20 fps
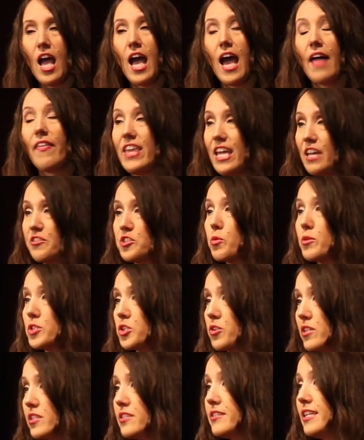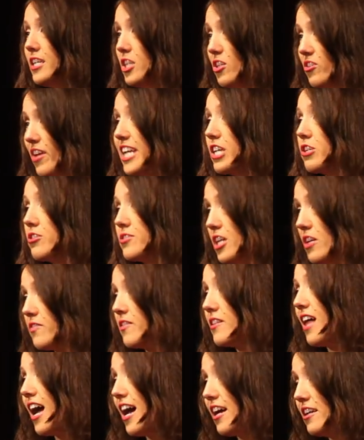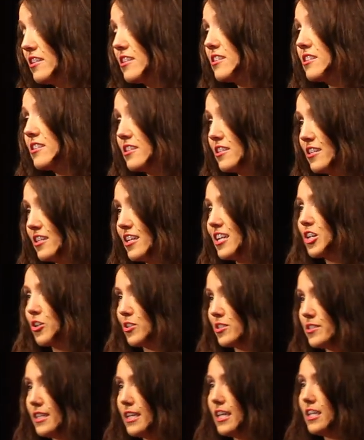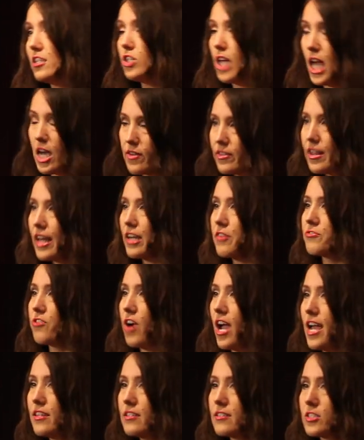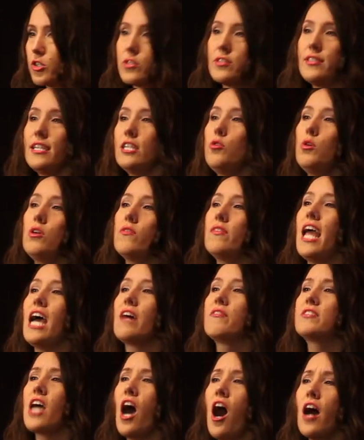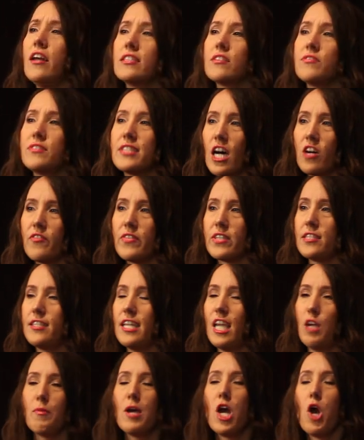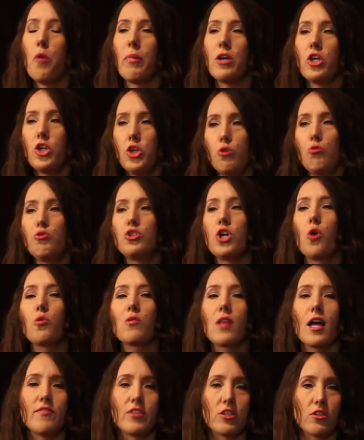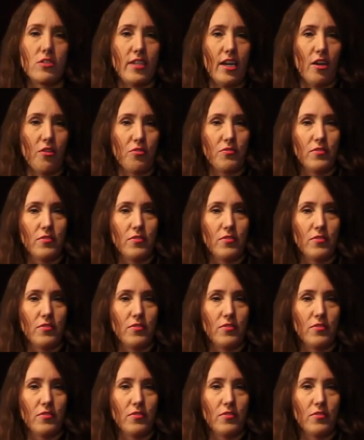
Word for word: And the answer was Christine, you like yourself a lot. Christine, you have a lot of friends. Christine, you even have tons of self esteem, but you don't love yourself.